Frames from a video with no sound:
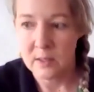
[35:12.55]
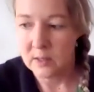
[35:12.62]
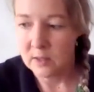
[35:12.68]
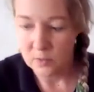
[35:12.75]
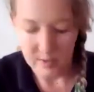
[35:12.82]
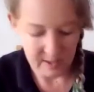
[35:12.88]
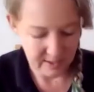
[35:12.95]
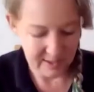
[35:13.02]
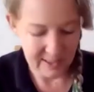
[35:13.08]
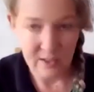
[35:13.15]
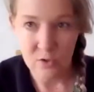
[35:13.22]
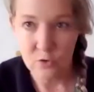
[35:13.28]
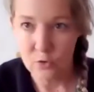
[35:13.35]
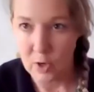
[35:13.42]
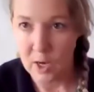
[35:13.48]
When it's
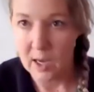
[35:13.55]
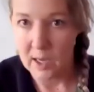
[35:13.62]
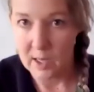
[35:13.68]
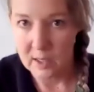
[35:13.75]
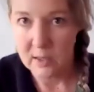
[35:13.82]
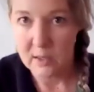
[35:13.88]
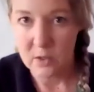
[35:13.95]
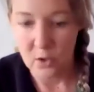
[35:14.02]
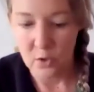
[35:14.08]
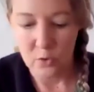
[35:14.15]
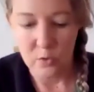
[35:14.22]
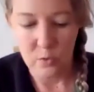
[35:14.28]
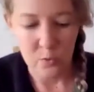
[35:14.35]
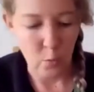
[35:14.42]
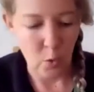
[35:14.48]
getting dry,
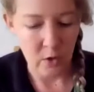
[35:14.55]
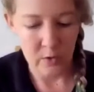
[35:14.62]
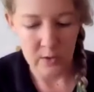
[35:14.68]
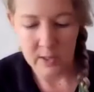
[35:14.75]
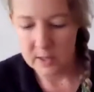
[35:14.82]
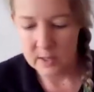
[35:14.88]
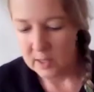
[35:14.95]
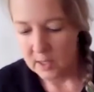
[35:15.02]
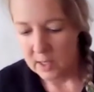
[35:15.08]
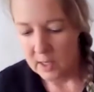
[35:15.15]
you'd water it.